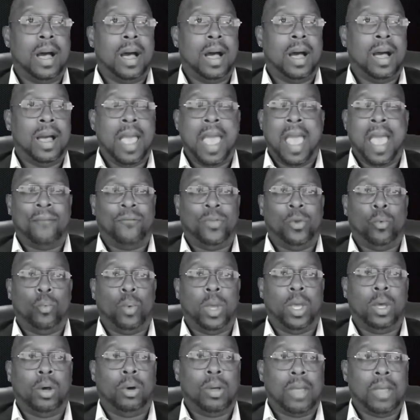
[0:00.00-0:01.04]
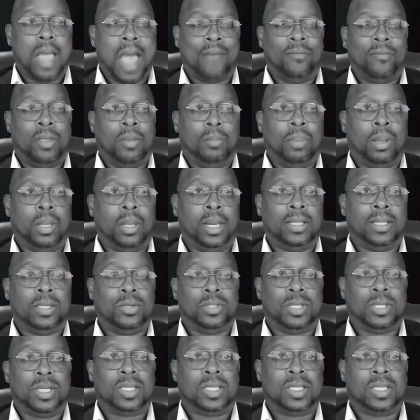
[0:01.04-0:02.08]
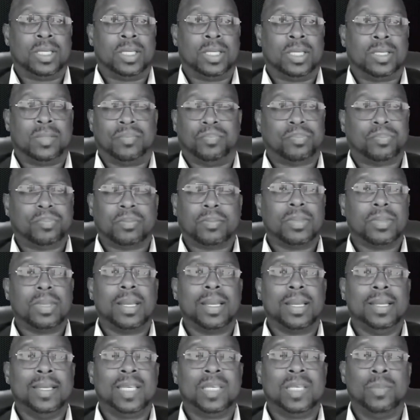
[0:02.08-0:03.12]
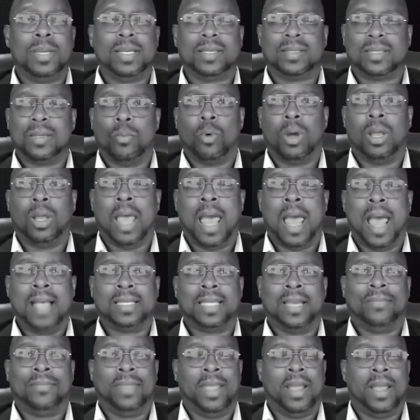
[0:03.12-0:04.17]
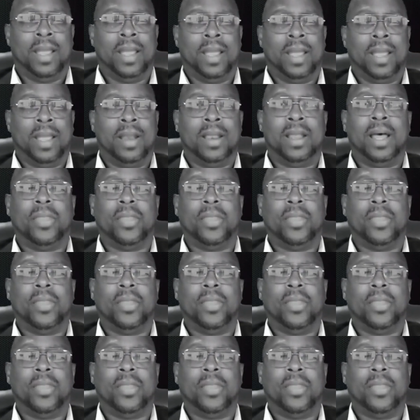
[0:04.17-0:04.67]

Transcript: if you will, have the ability to just dismiss someone as if they're numb.